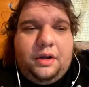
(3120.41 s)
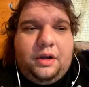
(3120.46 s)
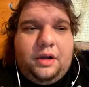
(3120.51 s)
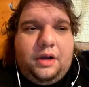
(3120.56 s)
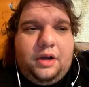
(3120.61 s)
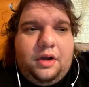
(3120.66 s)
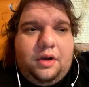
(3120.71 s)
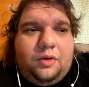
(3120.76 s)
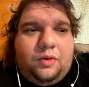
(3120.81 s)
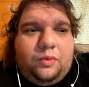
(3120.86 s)

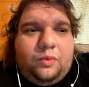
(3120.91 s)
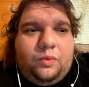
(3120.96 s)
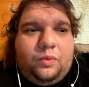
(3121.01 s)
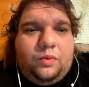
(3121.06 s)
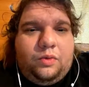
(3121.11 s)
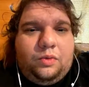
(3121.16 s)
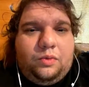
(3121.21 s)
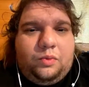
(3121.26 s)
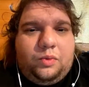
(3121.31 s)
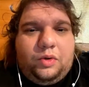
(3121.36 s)

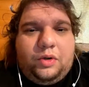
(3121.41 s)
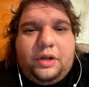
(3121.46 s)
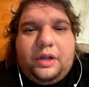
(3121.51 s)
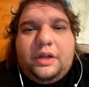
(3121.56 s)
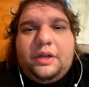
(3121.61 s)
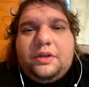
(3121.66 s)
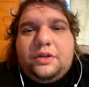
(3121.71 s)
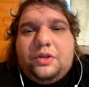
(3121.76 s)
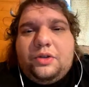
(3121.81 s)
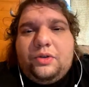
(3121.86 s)
We'll
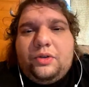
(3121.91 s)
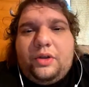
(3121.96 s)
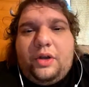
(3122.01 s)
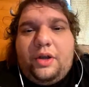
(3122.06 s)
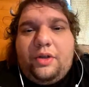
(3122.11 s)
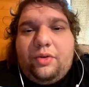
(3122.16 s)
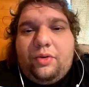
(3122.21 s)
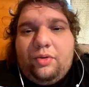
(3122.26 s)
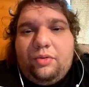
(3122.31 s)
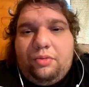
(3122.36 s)
get into the
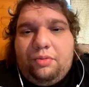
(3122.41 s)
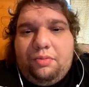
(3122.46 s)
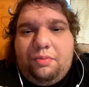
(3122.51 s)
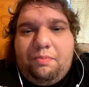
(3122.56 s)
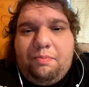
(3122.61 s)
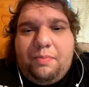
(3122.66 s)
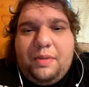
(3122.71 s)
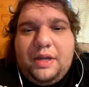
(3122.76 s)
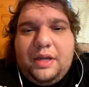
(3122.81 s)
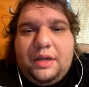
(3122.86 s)
other
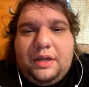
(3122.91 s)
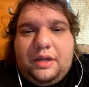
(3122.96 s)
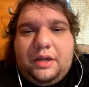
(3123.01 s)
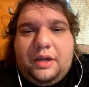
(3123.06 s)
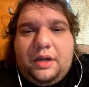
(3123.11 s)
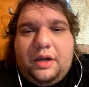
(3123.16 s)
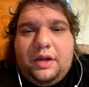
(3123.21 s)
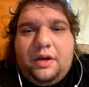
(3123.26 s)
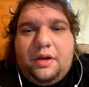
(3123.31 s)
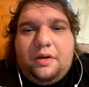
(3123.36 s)

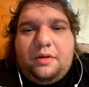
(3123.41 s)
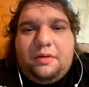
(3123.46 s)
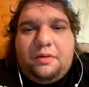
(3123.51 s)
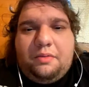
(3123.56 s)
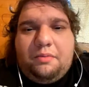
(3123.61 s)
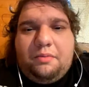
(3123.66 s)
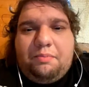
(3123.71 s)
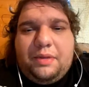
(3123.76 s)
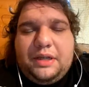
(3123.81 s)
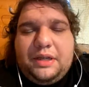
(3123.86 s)
big
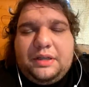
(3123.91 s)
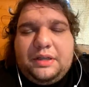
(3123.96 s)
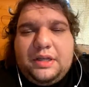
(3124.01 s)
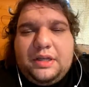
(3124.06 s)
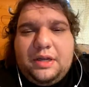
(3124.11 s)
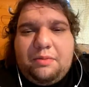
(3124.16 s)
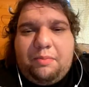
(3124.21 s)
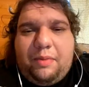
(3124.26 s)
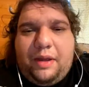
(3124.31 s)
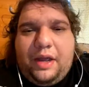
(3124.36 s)
Big
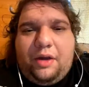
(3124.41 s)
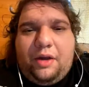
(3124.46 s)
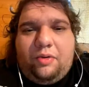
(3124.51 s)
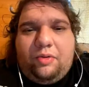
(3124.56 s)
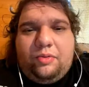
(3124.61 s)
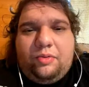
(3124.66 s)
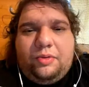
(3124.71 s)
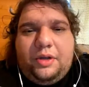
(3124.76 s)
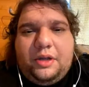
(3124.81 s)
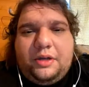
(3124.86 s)
Ten
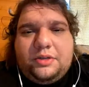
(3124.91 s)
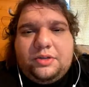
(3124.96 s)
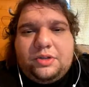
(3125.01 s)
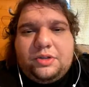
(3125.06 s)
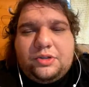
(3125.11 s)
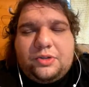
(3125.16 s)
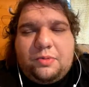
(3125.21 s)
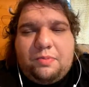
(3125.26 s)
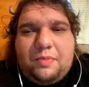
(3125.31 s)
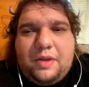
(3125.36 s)
battle in
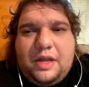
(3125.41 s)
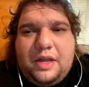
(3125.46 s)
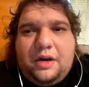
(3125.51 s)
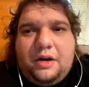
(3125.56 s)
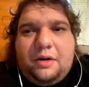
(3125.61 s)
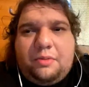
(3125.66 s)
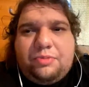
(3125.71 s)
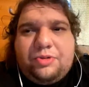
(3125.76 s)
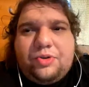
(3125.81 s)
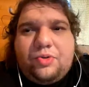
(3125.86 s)
just a minute, I'm